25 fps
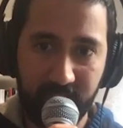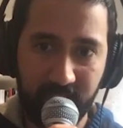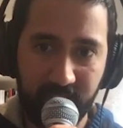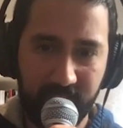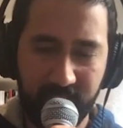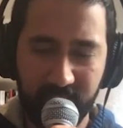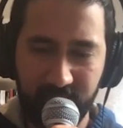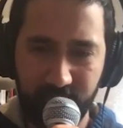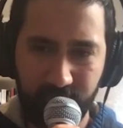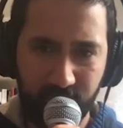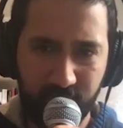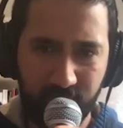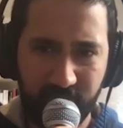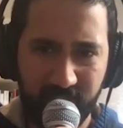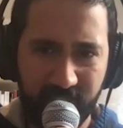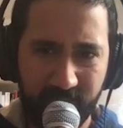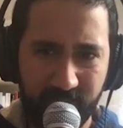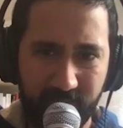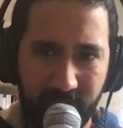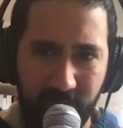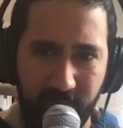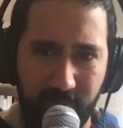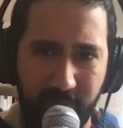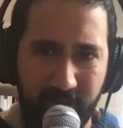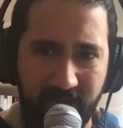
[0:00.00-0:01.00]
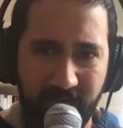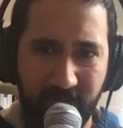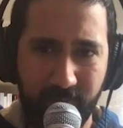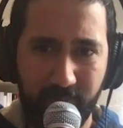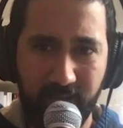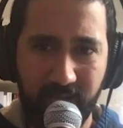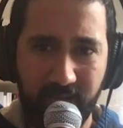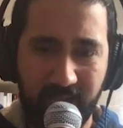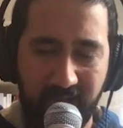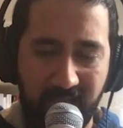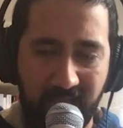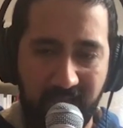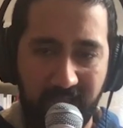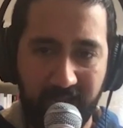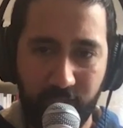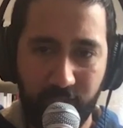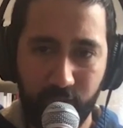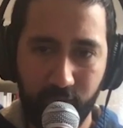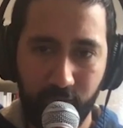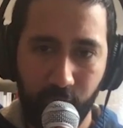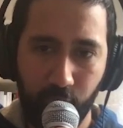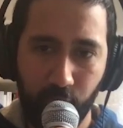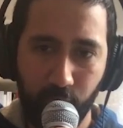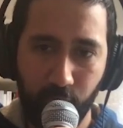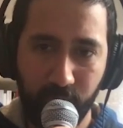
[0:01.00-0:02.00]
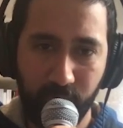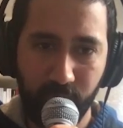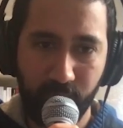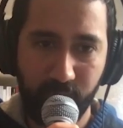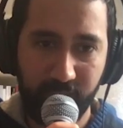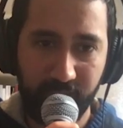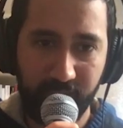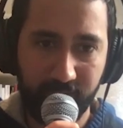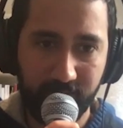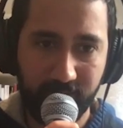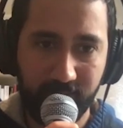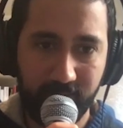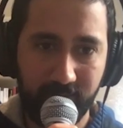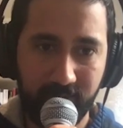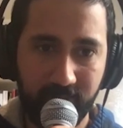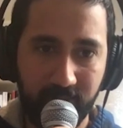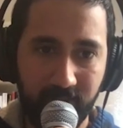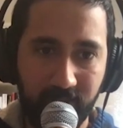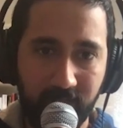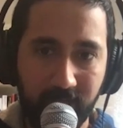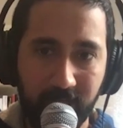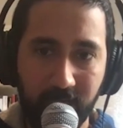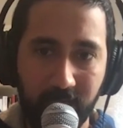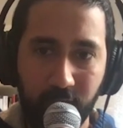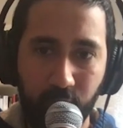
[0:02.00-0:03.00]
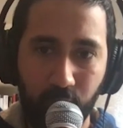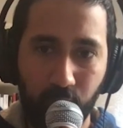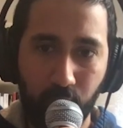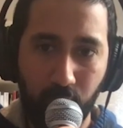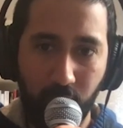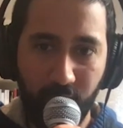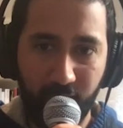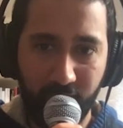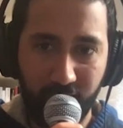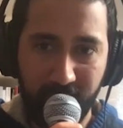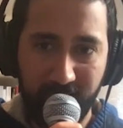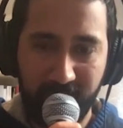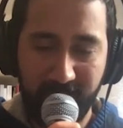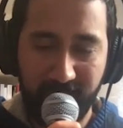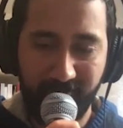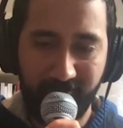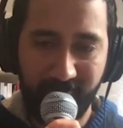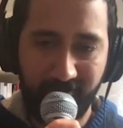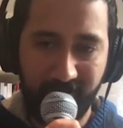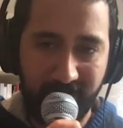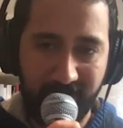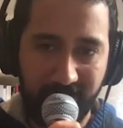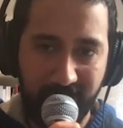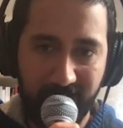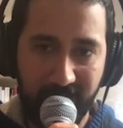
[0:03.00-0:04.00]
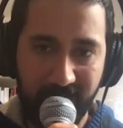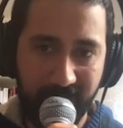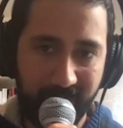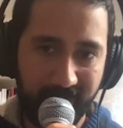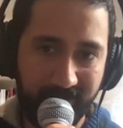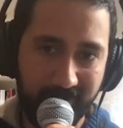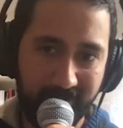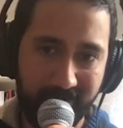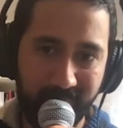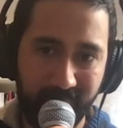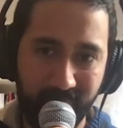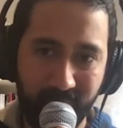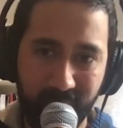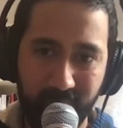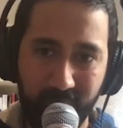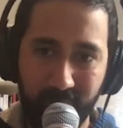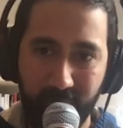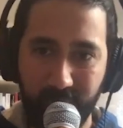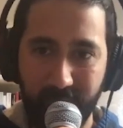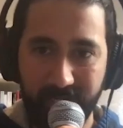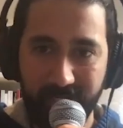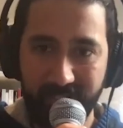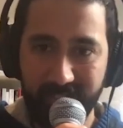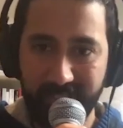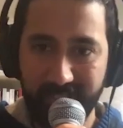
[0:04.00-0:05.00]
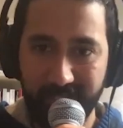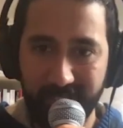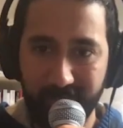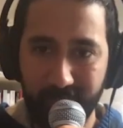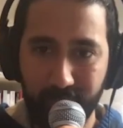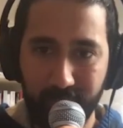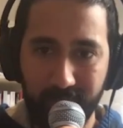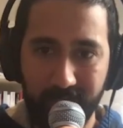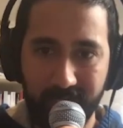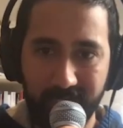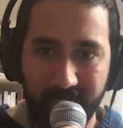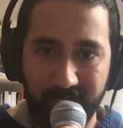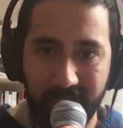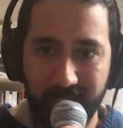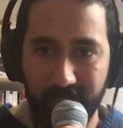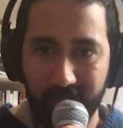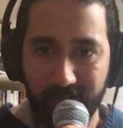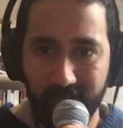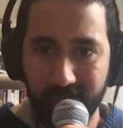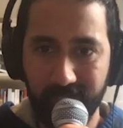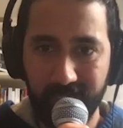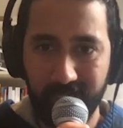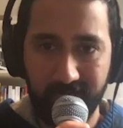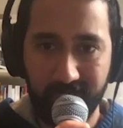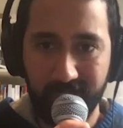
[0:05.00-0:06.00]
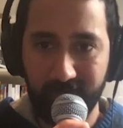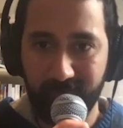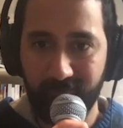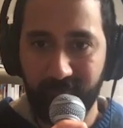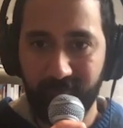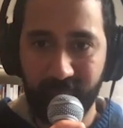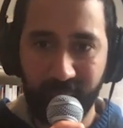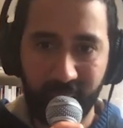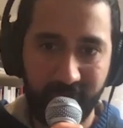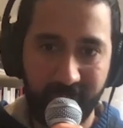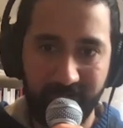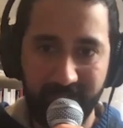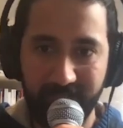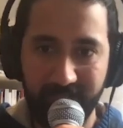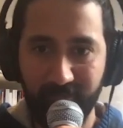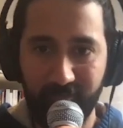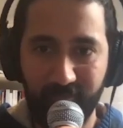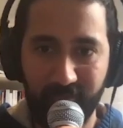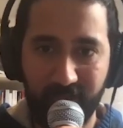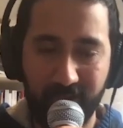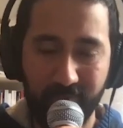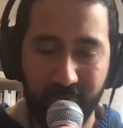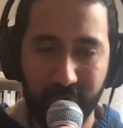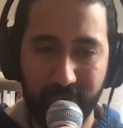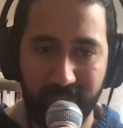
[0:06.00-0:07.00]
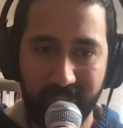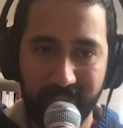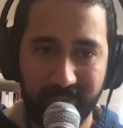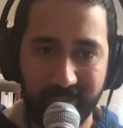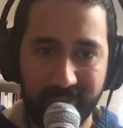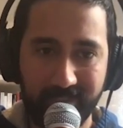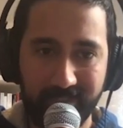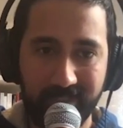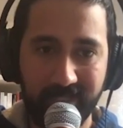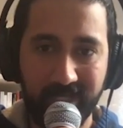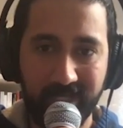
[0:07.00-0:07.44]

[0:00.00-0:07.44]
Like, this music's yeah. being made by like actual human beings who have to live and like make their money to like feed their families.